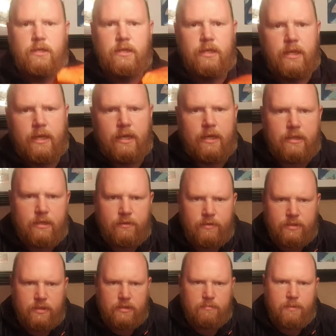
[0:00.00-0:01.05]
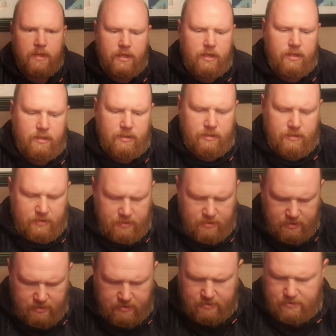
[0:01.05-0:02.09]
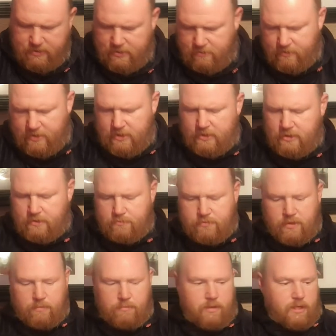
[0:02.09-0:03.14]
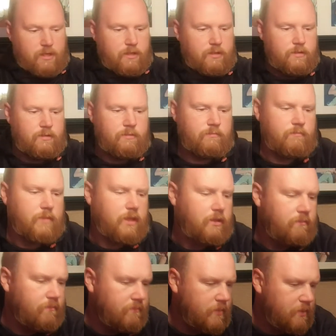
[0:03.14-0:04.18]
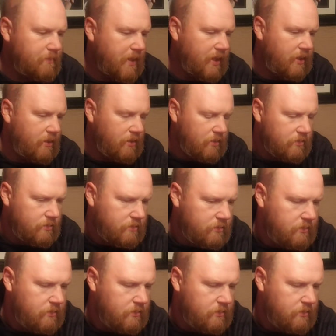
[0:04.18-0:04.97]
in here there is a spare. I mean, this is pretty big. Spare clothes.